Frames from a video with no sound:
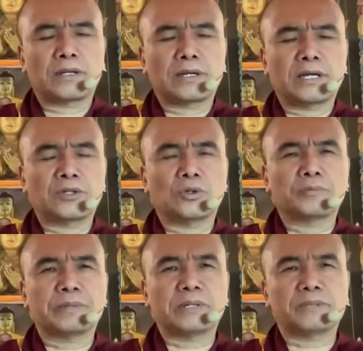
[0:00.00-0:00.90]
And the whole
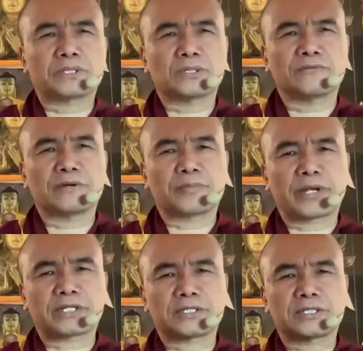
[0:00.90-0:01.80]
purpose of our
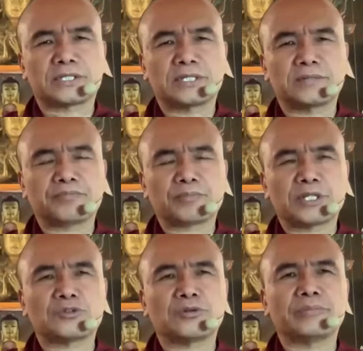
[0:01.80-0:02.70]
practice here is
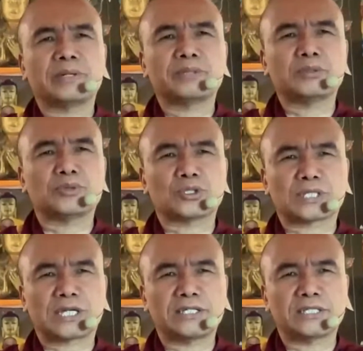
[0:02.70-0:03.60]
to remember the Buddha's
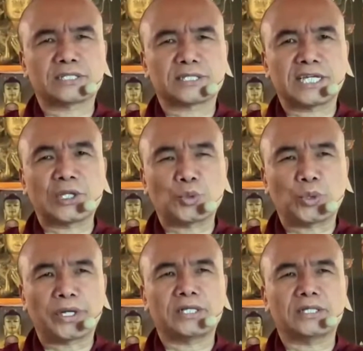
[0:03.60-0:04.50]
kindness in
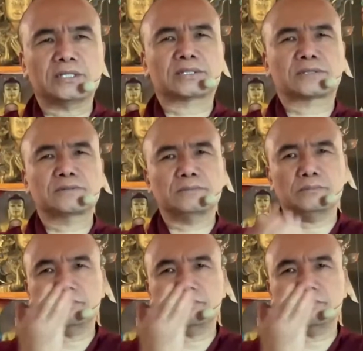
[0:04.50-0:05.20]
ways